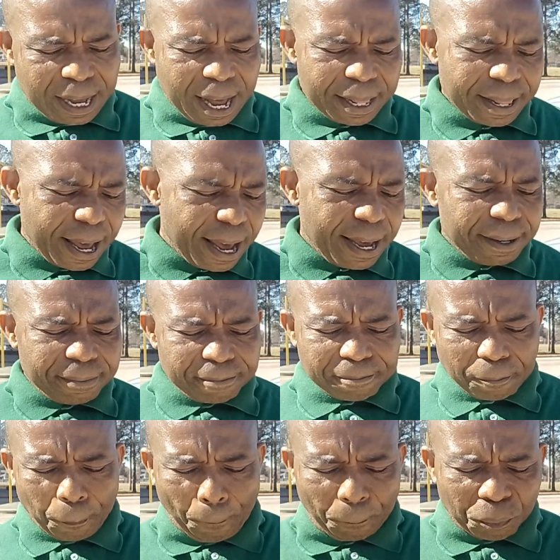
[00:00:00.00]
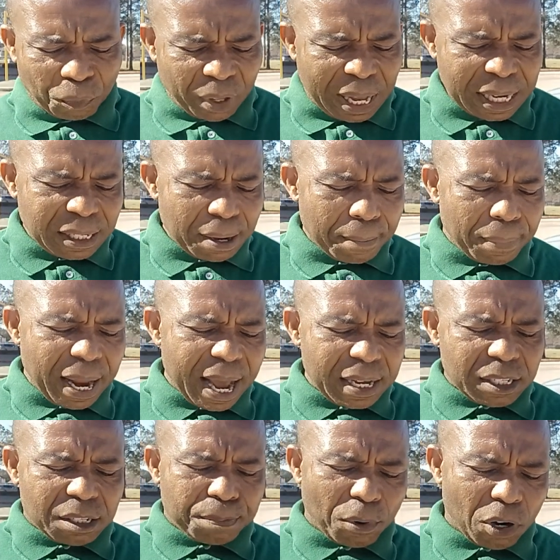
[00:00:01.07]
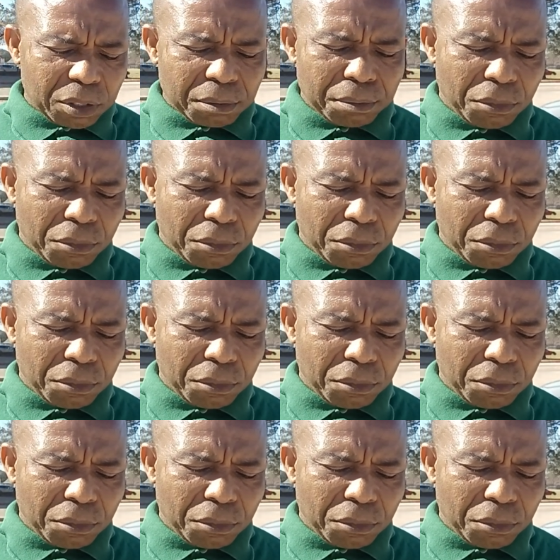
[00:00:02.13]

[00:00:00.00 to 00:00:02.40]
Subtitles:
And then there's a blind spot